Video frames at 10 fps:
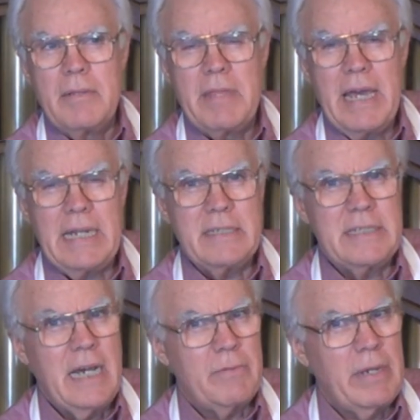that is
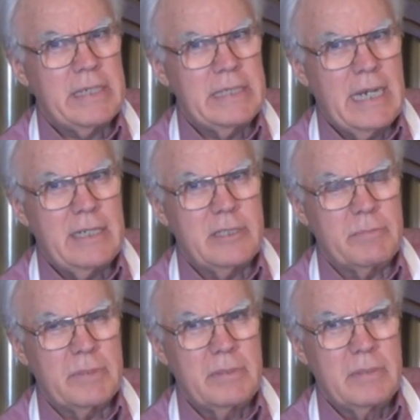not
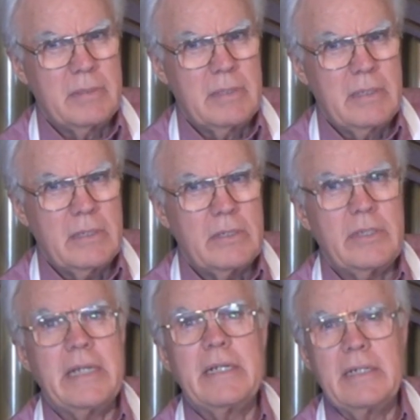recognizable,
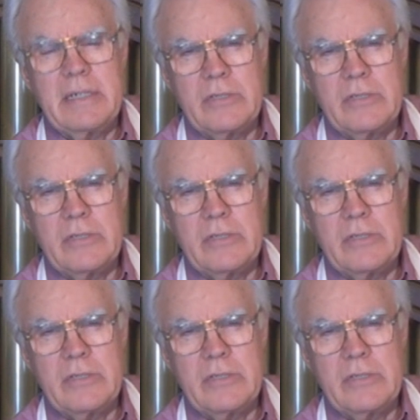then